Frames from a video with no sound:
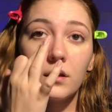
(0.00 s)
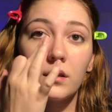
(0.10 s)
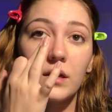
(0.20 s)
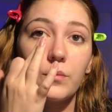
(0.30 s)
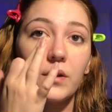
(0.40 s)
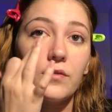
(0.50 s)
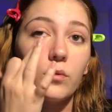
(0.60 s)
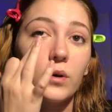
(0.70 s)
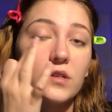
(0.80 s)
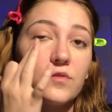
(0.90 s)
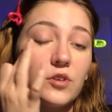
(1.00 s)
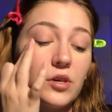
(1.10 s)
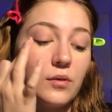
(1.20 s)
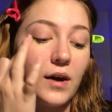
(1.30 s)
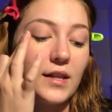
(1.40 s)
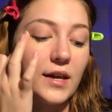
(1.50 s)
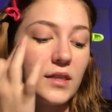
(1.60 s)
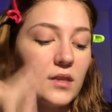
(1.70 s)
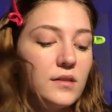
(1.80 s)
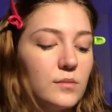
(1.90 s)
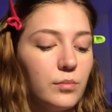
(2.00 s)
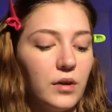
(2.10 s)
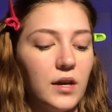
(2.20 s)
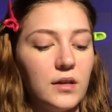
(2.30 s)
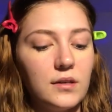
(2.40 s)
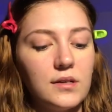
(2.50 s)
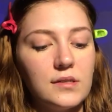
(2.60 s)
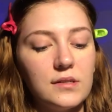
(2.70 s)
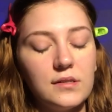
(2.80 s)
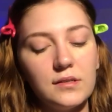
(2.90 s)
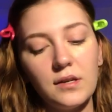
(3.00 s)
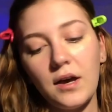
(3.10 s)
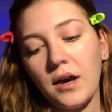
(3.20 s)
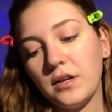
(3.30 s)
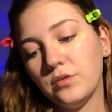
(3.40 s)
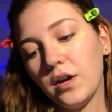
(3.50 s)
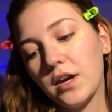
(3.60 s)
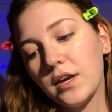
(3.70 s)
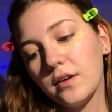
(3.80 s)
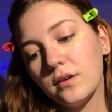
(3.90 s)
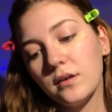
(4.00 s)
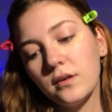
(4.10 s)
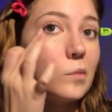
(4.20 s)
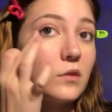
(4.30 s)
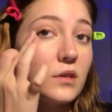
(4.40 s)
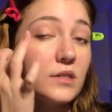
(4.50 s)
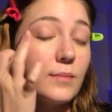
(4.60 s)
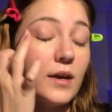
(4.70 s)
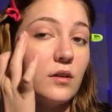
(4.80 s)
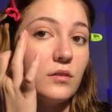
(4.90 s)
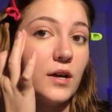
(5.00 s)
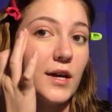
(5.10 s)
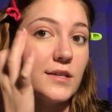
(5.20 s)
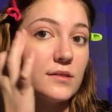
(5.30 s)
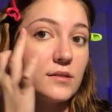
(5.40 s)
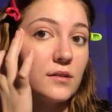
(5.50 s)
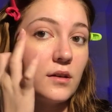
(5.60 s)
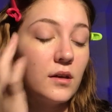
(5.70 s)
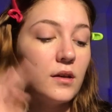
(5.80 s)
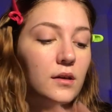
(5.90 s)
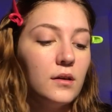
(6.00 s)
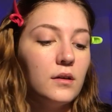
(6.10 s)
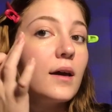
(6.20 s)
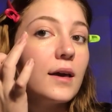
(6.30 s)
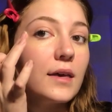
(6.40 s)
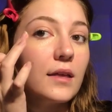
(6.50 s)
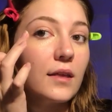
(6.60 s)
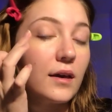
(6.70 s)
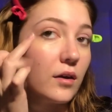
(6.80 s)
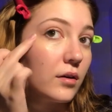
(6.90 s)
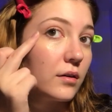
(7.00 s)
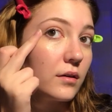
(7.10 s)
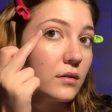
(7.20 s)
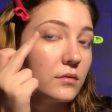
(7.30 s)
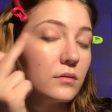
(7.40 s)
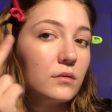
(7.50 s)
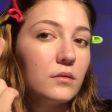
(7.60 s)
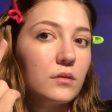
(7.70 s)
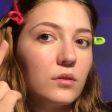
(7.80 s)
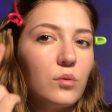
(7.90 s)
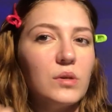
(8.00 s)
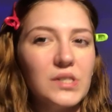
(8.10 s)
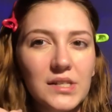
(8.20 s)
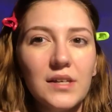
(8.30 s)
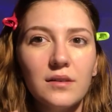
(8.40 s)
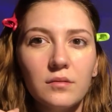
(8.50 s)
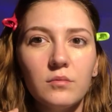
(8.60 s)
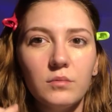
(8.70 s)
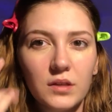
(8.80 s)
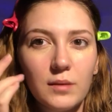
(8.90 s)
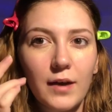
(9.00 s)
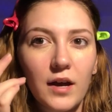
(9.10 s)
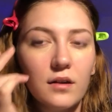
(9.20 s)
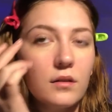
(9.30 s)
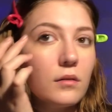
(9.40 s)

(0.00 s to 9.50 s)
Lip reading: like whatever works for you. I like this brand because it's hydrating, because my under eyes, I get like creasing really bad.